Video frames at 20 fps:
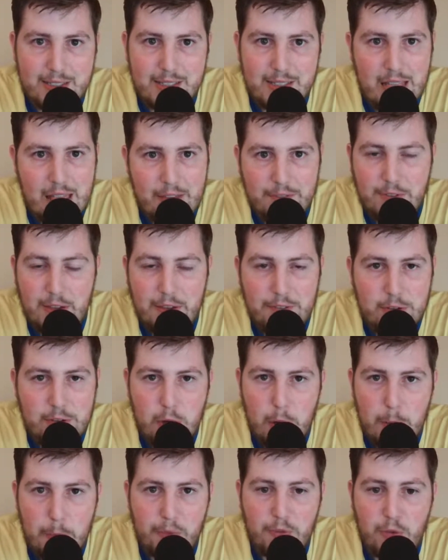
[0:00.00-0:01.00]
if you
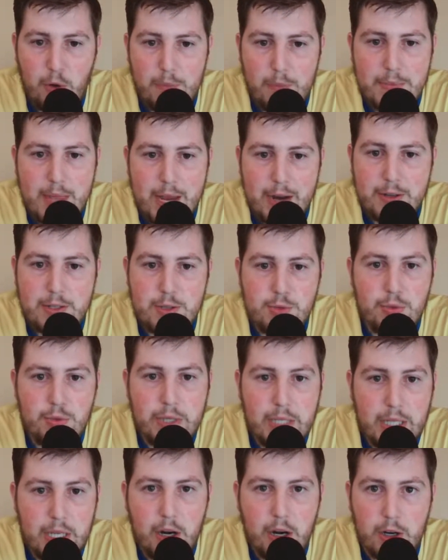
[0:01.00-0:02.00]
don't perform there, it's
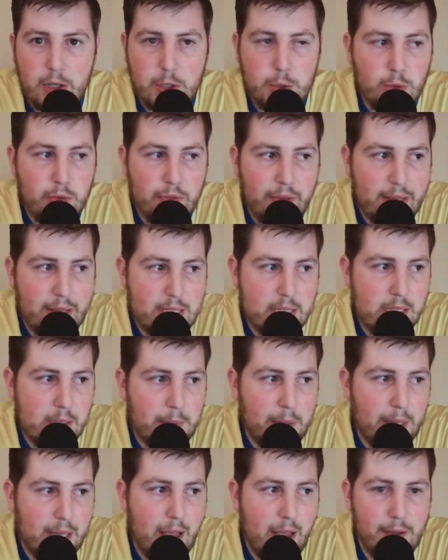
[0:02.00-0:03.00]
really hard to advance in the
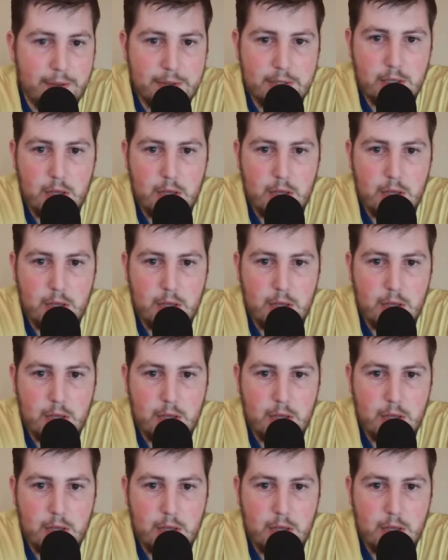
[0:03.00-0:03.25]
playoffs,